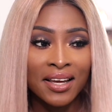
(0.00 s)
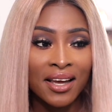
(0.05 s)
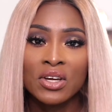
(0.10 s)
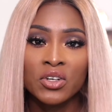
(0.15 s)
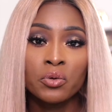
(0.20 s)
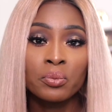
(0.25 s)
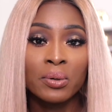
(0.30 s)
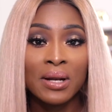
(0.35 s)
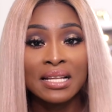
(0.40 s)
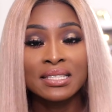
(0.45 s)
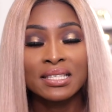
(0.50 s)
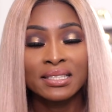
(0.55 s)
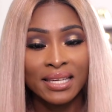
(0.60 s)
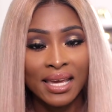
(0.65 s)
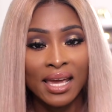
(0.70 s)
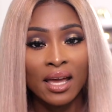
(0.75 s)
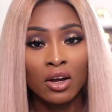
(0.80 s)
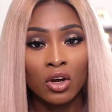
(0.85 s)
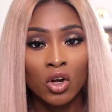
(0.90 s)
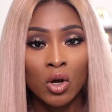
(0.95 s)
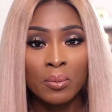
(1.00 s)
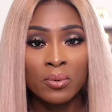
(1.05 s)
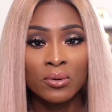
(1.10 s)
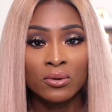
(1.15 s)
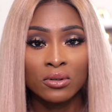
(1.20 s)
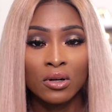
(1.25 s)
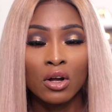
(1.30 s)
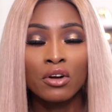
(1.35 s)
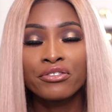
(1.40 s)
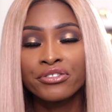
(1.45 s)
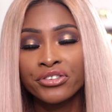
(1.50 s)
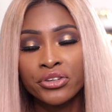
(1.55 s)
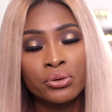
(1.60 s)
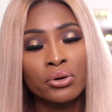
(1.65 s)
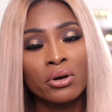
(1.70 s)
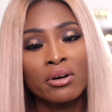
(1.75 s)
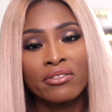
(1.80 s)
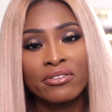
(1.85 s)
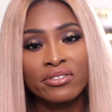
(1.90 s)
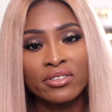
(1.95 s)
I do plan to get a couple a
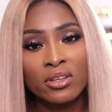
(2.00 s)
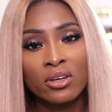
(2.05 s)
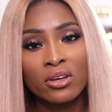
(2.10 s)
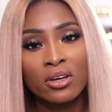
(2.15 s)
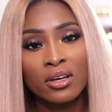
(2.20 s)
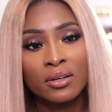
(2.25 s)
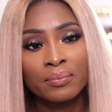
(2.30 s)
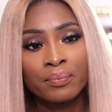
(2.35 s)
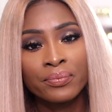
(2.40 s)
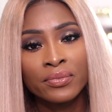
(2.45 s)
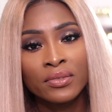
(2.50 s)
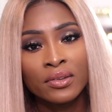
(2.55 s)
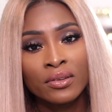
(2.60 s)
few of the